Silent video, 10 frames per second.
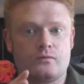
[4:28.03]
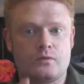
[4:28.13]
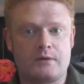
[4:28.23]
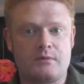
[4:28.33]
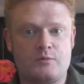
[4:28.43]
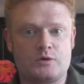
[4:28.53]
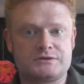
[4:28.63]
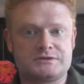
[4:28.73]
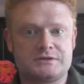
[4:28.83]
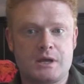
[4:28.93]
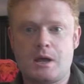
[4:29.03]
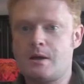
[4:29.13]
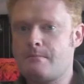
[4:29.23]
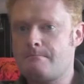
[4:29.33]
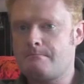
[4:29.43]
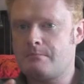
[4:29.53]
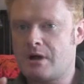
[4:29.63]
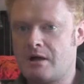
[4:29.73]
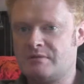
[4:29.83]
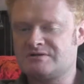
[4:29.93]
Write my books,
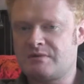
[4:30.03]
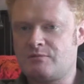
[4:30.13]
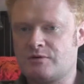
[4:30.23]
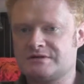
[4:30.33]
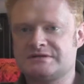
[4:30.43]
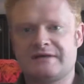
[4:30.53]
publish my books.